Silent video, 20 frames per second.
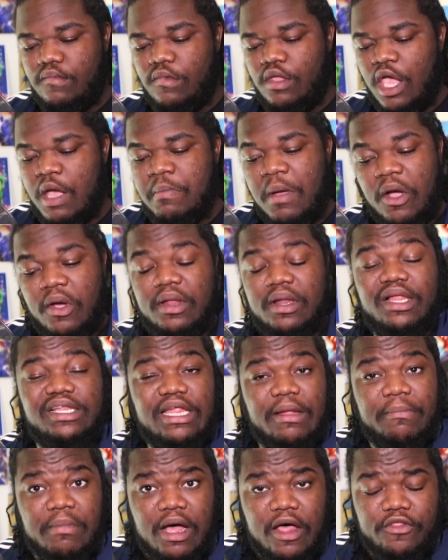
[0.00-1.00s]
I'm not gonna let
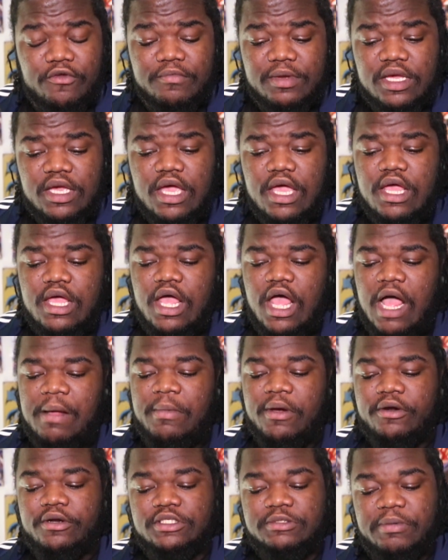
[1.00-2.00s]
that bother me. I'm
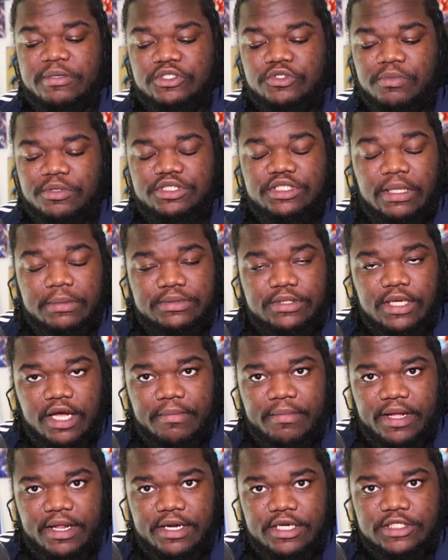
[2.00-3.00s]
not gonna spend too much time talking
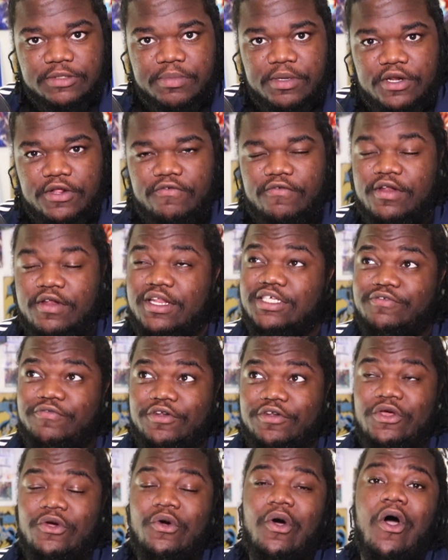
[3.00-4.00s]
about it in this
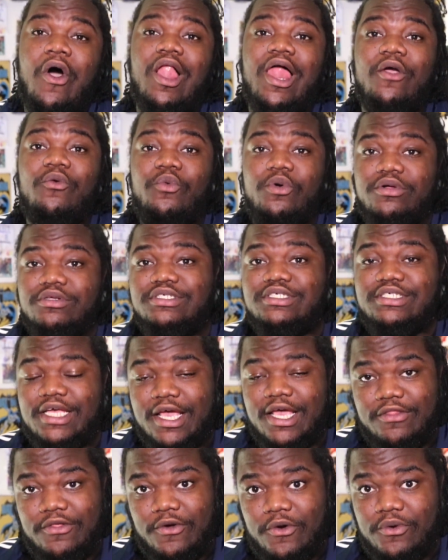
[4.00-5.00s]
video. All I will
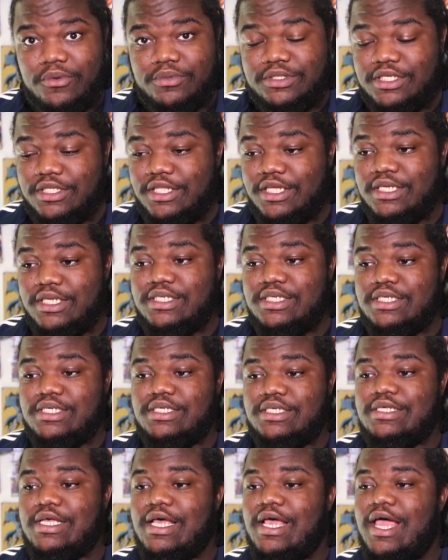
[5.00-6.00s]
say though to this,
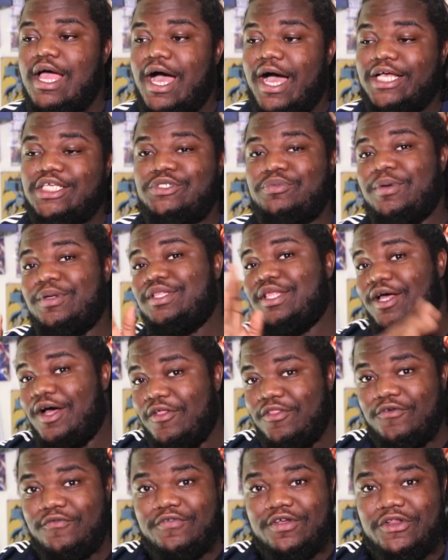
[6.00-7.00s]
because I spent the
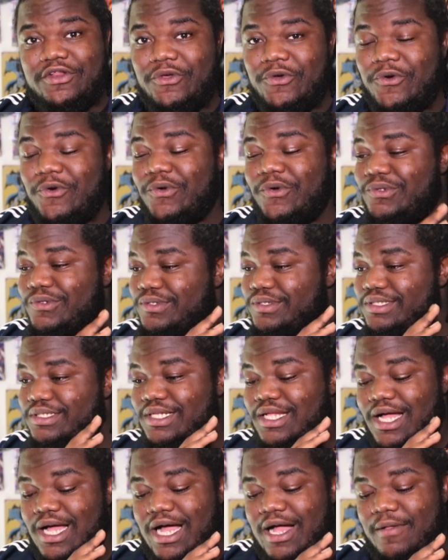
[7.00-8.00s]
other video,
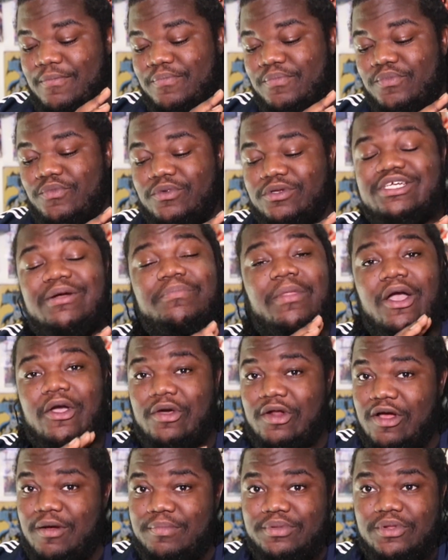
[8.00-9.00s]
which I'm not
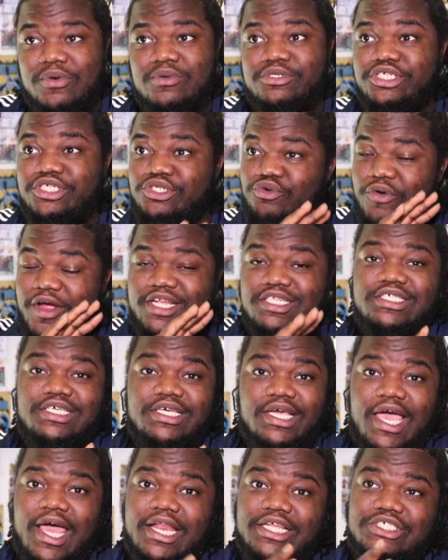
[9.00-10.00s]
gonna upload, just
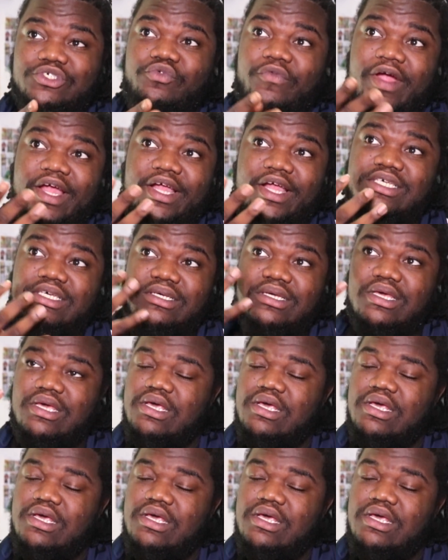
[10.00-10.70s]
ranting,